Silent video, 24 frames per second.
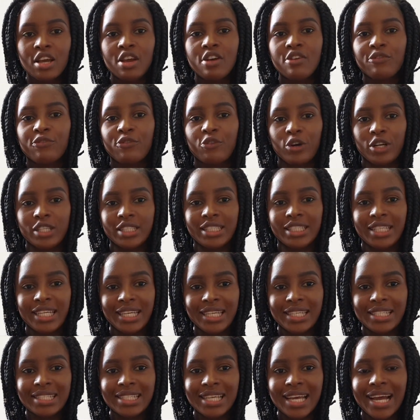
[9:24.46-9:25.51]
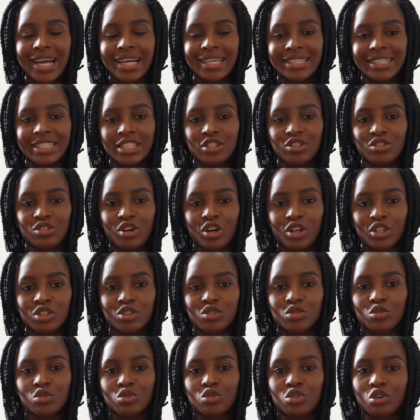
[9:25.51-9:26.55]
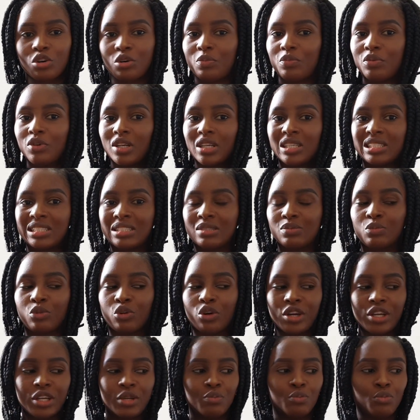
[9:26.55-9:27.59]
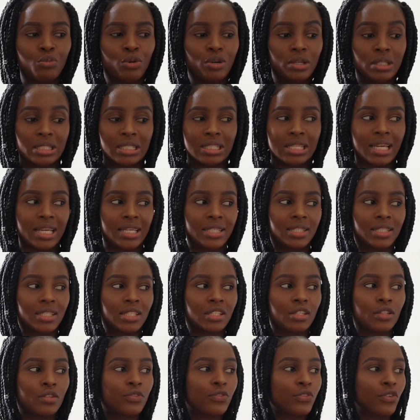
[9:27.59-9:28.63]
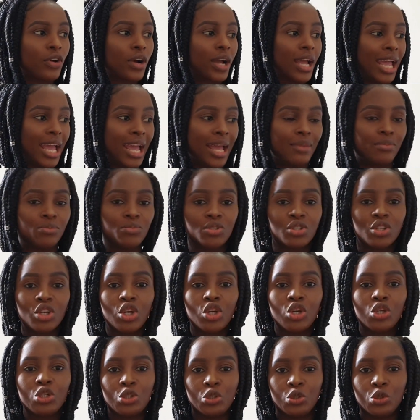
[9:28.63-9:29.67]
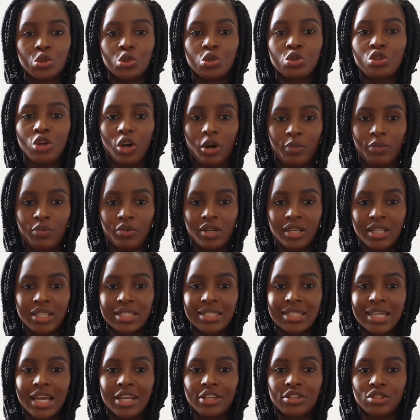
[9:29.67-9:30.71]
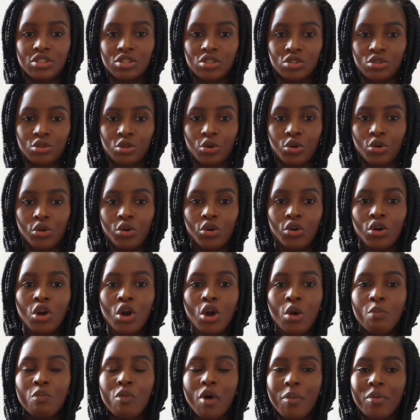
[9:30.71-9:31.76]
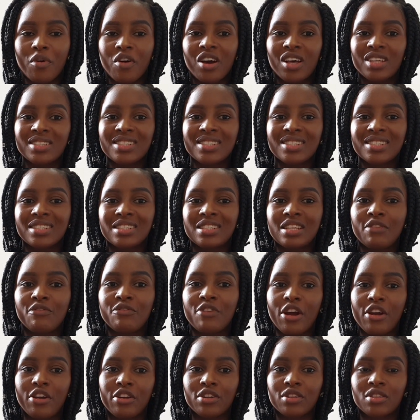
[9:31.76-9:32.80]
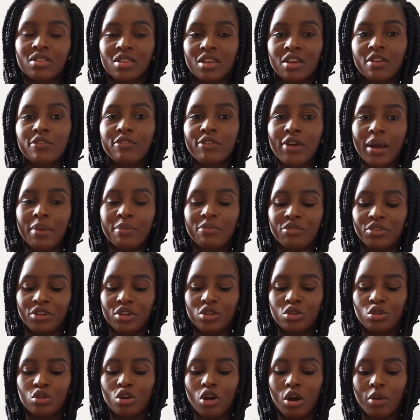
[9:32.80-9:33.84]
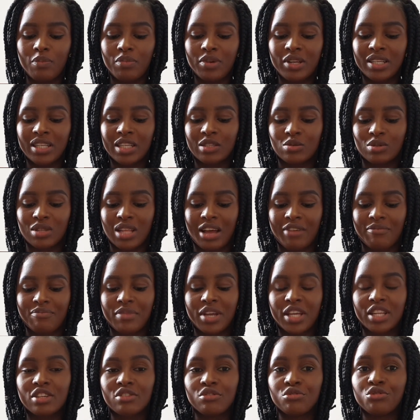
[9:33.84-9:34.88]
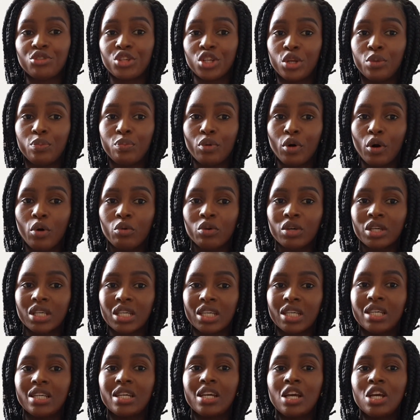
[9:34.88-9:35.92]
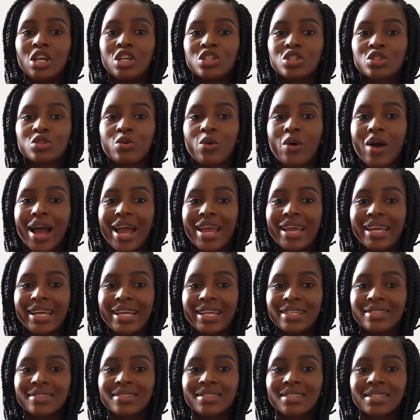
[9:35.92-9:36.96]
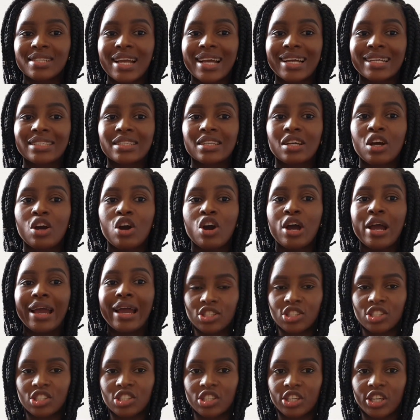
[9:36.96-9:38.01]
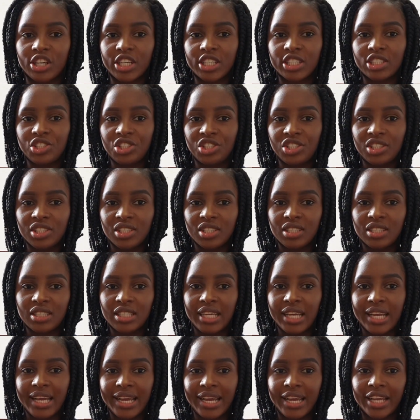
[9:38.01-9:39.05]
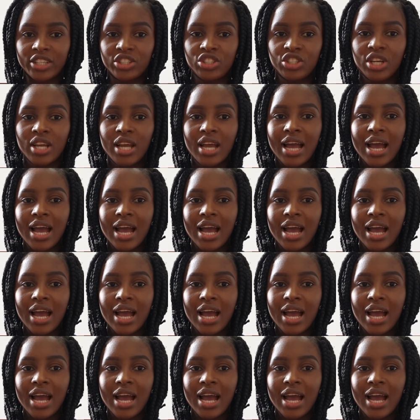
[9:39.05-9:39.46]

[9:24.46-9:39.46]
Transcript: for this I did not double it, but in most cases for hems you double it and you sew. But because this is a very thick fabric, doubling it would have made it really bulky, so I instead serged the edge